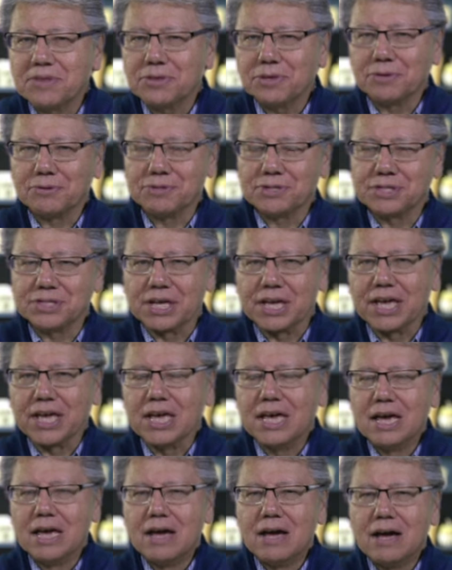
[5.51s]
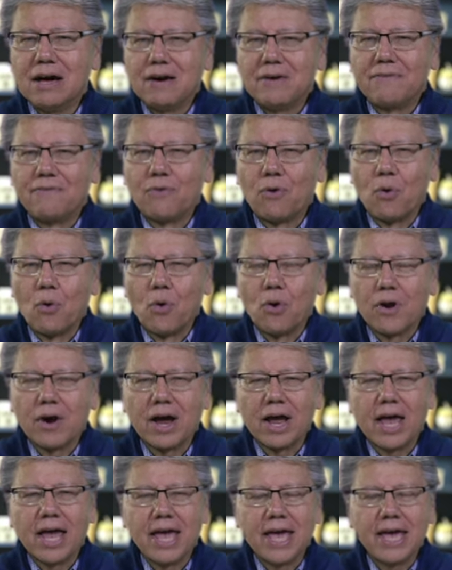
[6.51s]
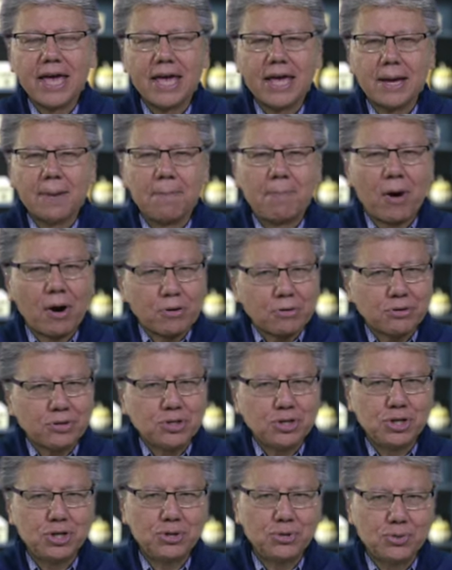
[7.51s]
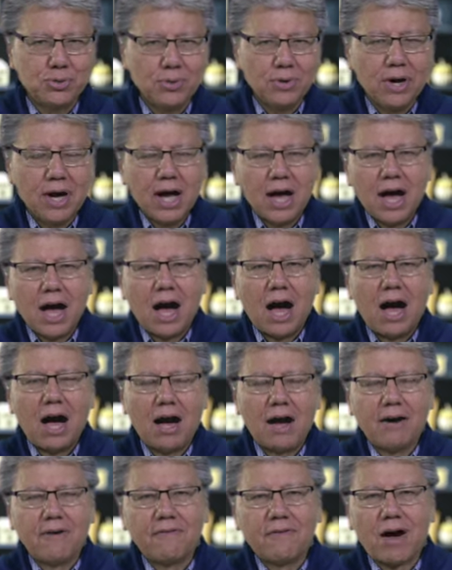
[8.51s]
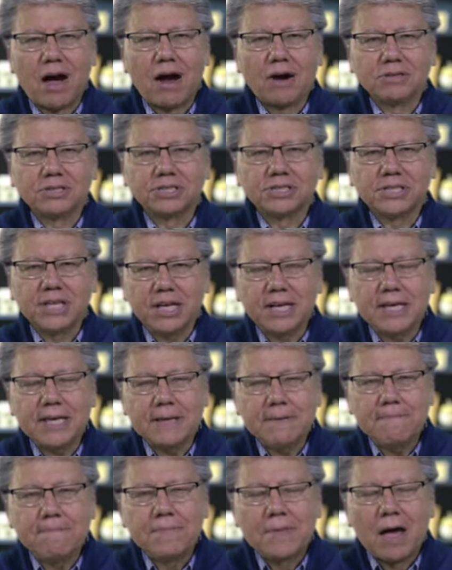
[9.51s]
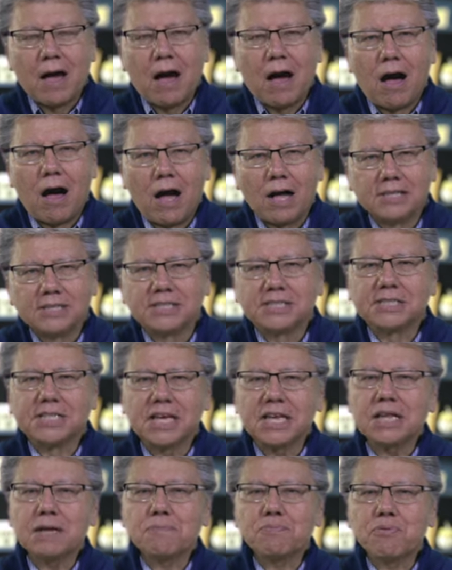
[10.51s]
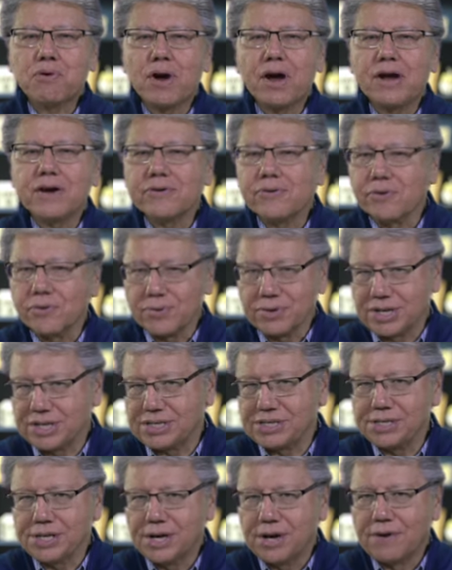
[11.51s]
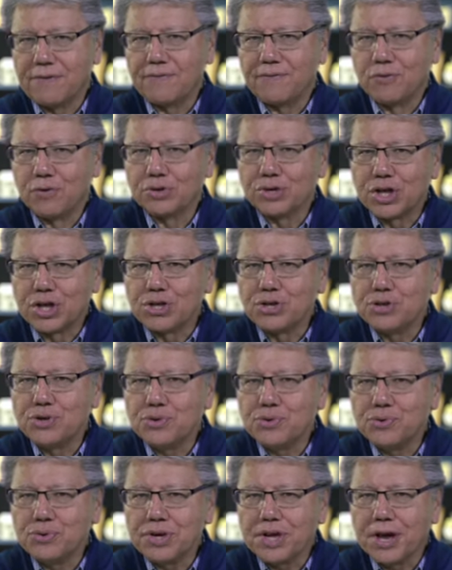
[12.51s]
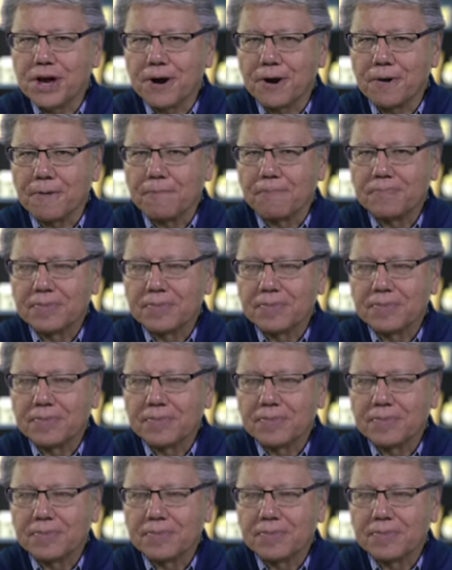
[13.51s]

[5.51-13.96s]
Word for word: Thursday for a part two of our study on setting priorities for the new year.